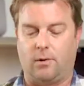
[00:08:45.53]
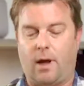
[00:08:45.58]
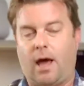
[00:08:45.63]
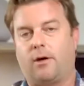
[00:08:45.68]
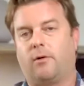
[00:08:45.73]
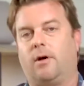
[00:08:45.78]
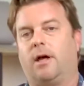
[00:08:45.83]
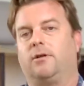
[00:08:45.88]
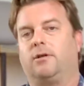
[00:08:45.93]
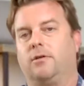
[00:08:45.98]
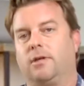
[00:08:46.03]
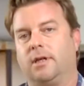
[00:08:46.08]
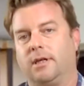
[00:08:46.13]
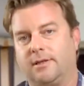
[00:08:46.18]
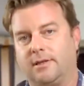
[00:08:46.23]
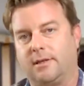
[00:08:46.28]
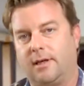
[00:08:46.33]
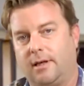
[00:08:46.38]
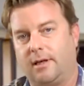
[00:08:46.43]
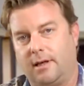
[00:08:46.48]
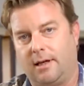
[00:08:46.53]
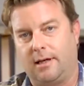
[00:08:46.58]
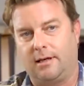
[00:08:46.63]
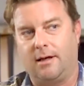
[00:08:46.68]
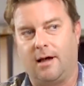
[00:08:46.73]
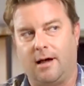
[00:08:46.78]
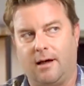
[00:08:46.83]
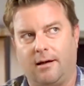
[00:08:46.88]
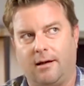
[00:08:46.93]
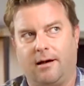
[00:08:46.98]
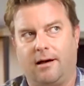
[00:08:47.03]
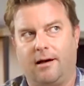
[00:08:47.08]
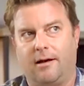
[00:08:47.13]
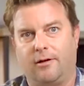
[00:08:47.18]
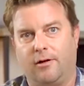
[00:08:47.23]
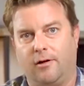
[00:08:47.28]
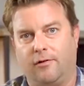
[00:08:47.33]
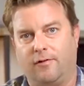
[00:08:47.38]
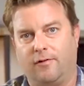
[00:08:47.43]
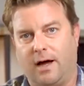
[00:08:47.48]
how do I do this in
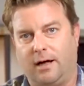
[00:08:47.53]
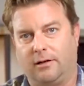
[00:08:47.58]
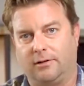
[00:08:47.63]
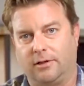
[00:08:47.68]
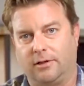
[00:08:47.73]
non-audiophile